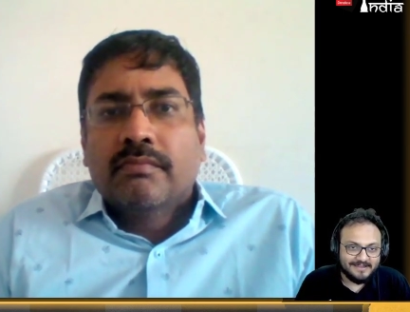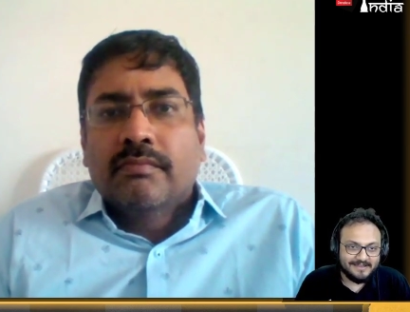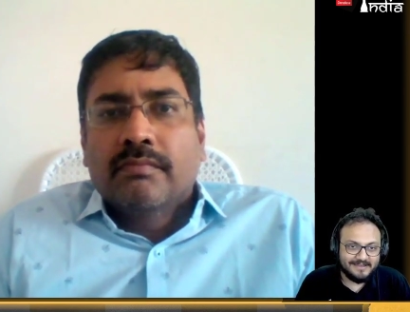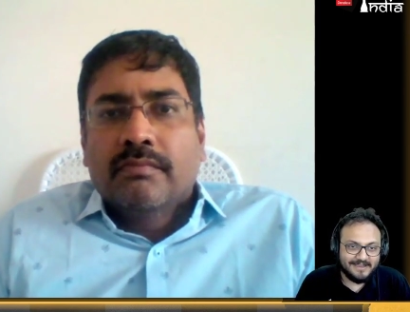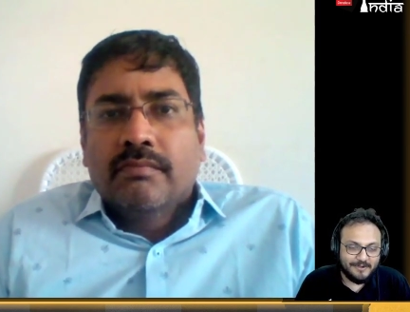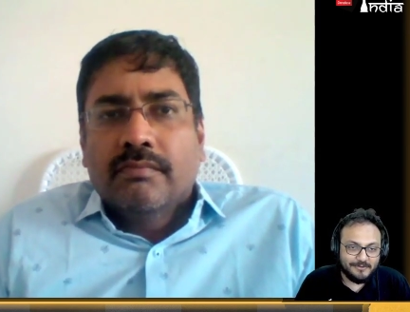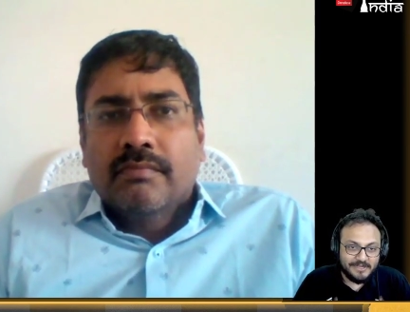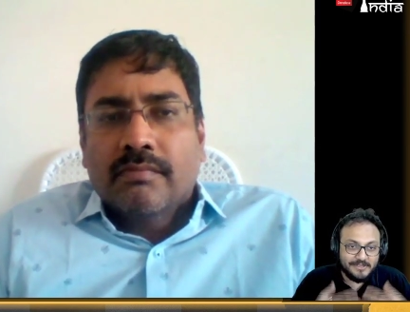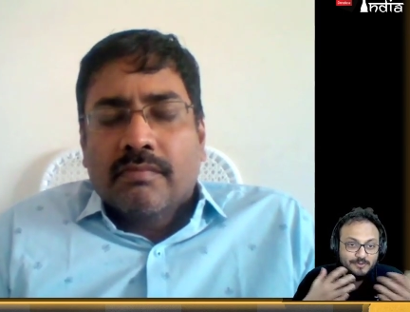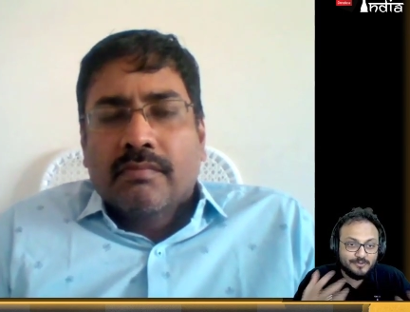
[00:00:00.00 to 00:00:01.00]
Speaker 1: How
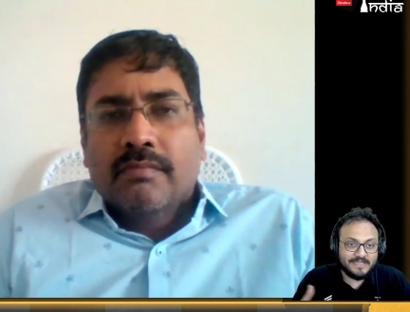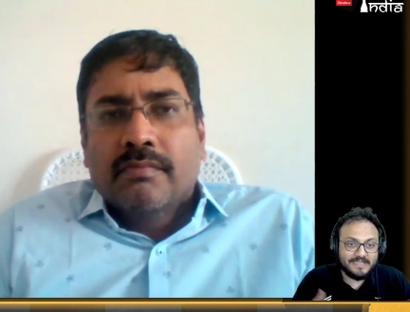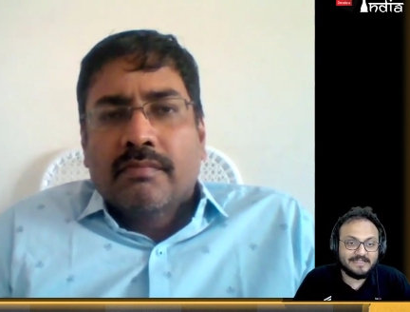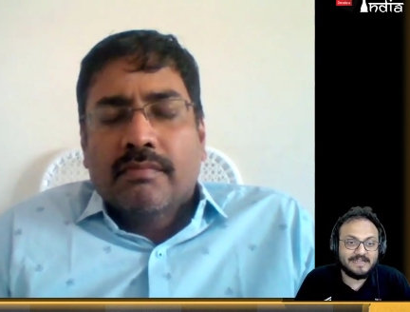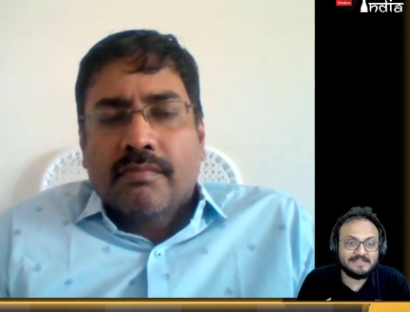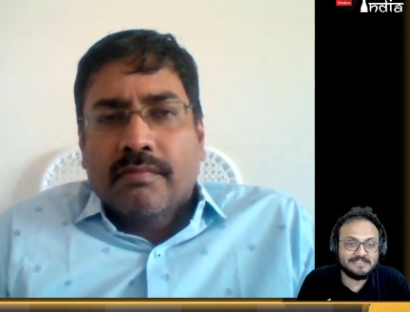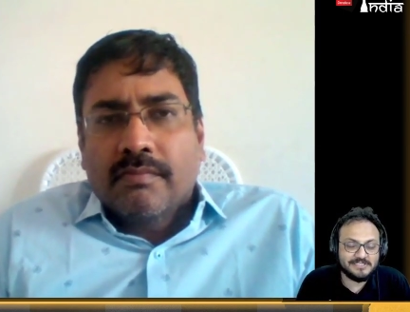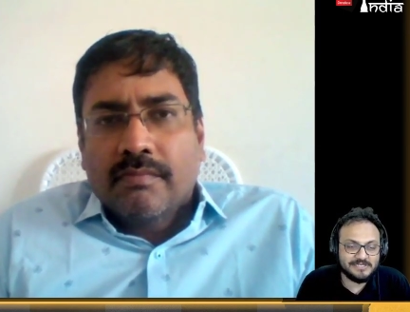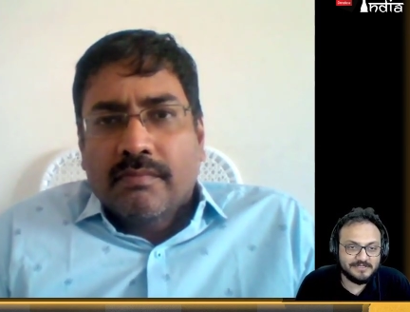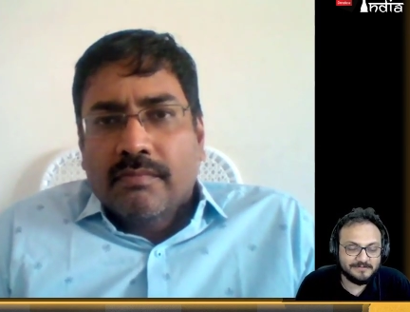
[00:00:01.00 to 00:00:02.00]
did you take that
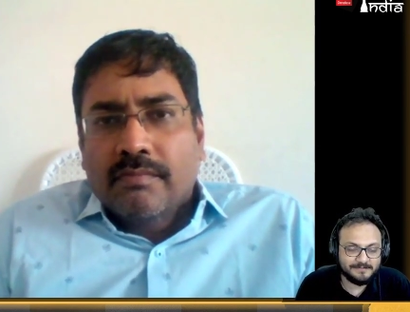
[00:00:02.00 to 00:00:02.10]
decision?